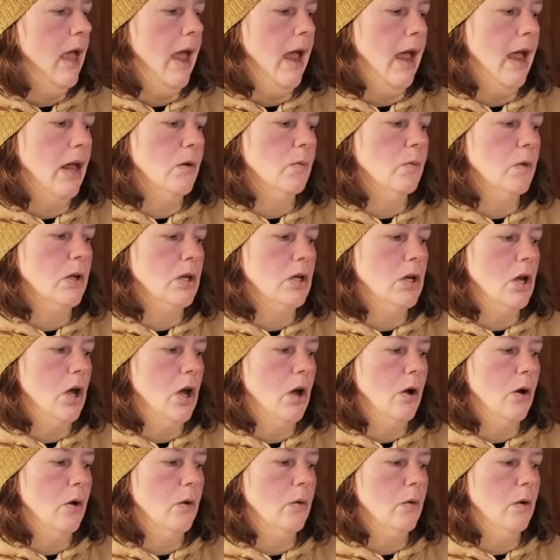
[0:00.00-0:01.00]
And we
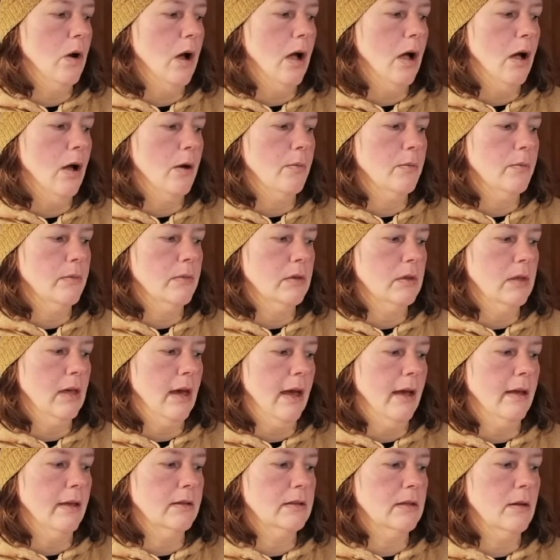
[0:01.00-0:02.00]
know
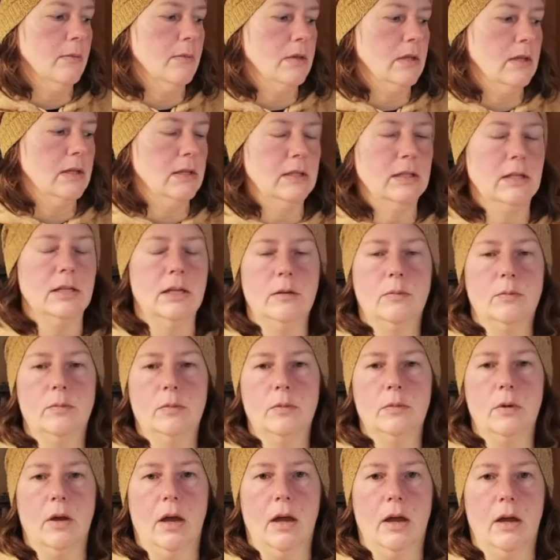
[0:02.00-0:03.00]
that some of these
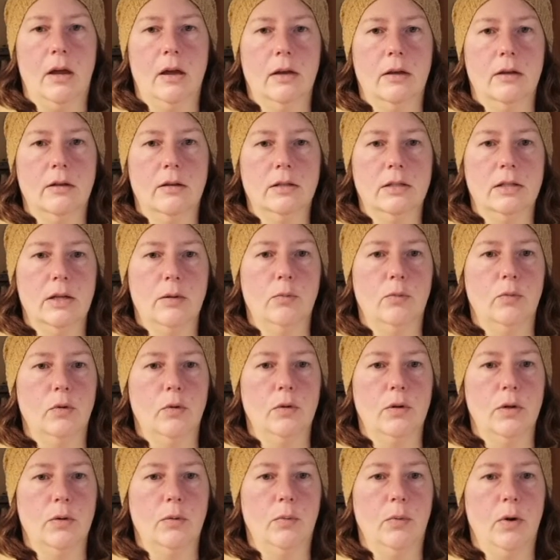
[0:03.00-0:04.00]

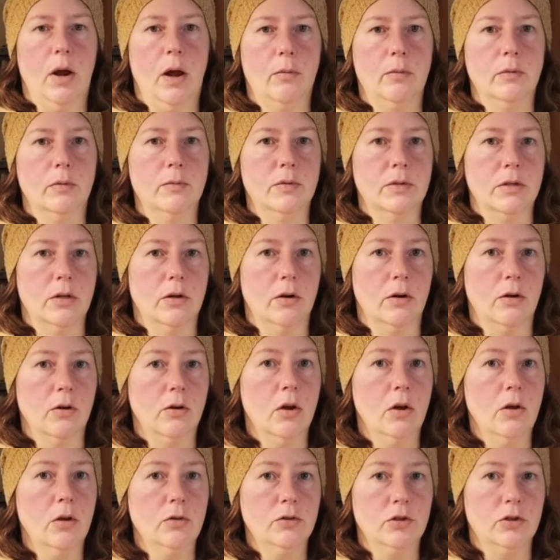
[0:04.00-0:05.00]
deep-rooted problems in our
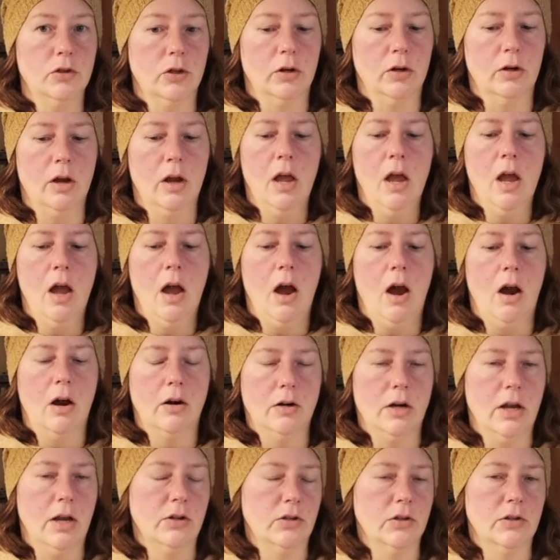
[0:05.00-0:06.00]
culture are
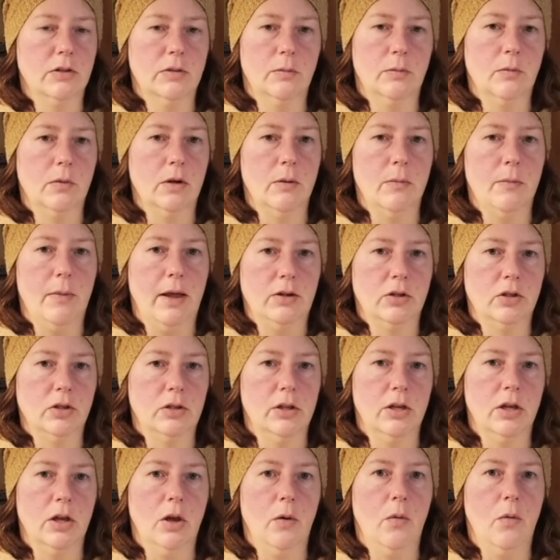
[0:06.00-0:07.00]
not just going to
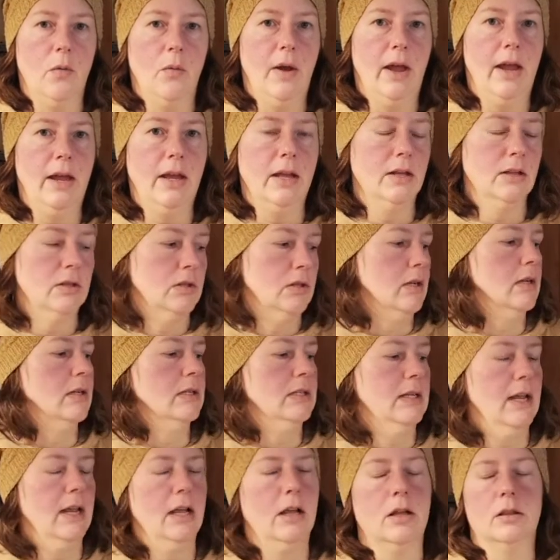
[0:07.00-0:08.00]
magically go away. It's going
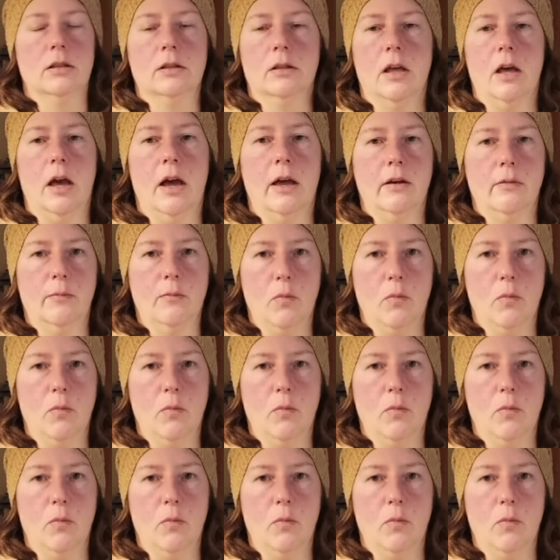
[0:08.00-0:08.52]
to take a lot